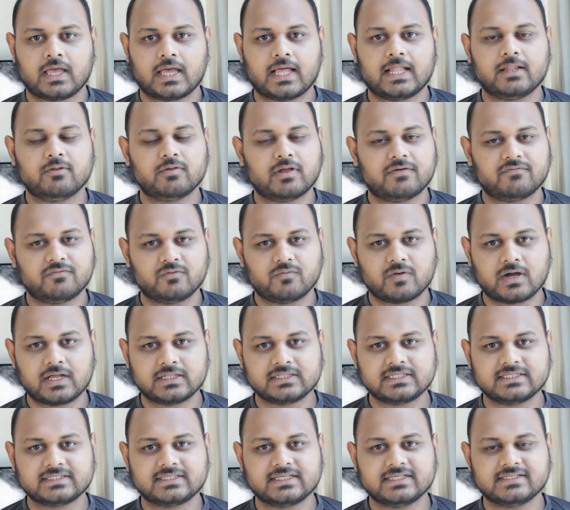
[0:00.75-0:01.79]
Hello
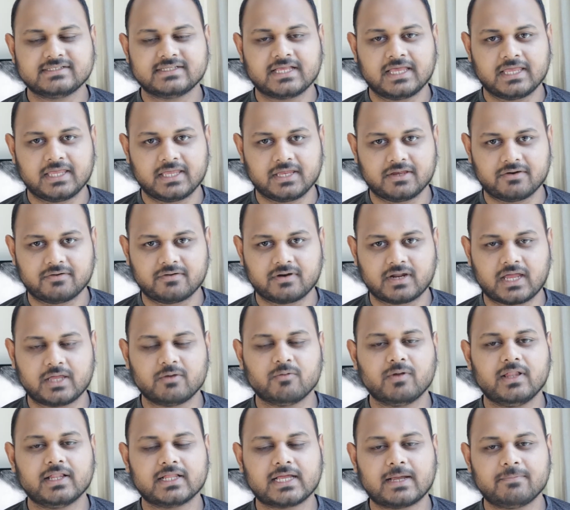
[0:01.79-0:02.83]
everyone, this is Zahir. I
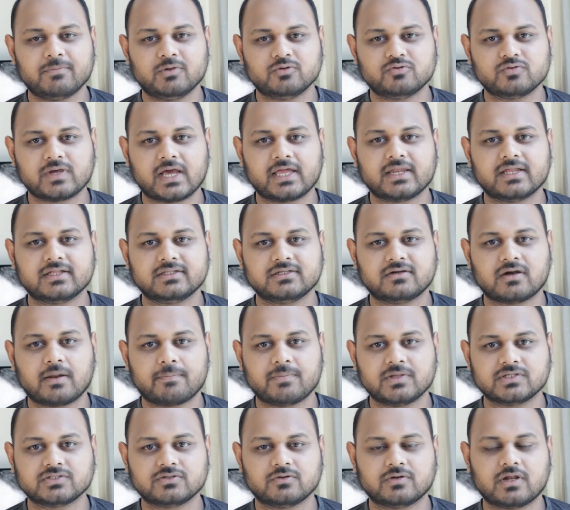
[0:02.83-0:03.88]
welcome you to another
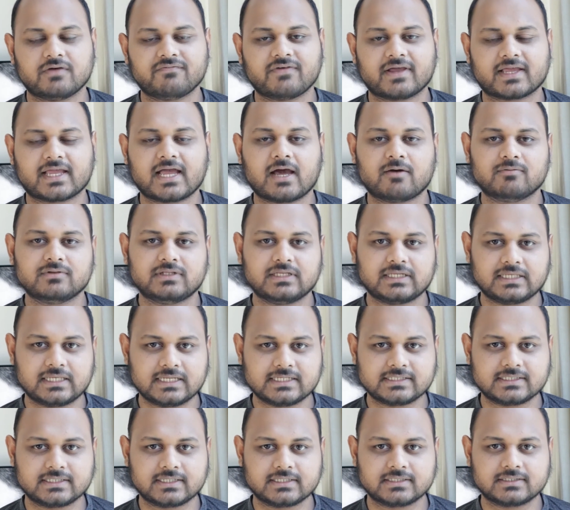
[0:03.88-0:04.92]
episode of Accounting
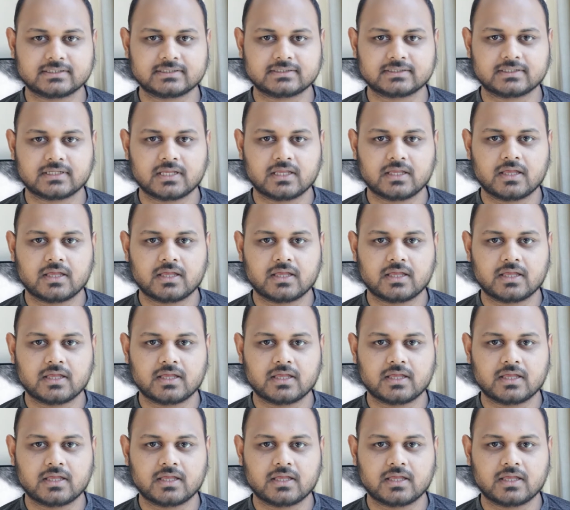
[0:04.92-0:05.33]
Lesson.